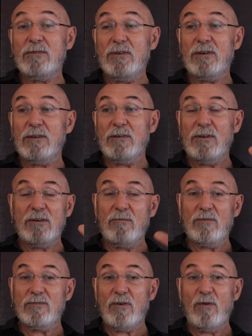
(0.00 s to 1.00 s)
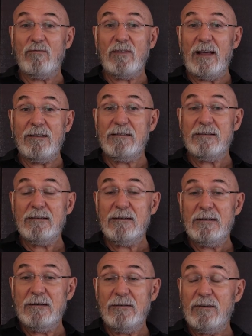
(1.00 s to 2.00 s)
You can resolve that.
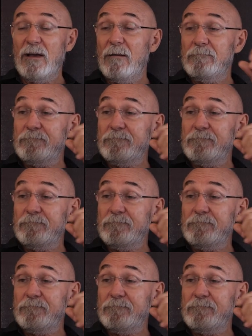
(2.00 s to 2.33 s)
Yep.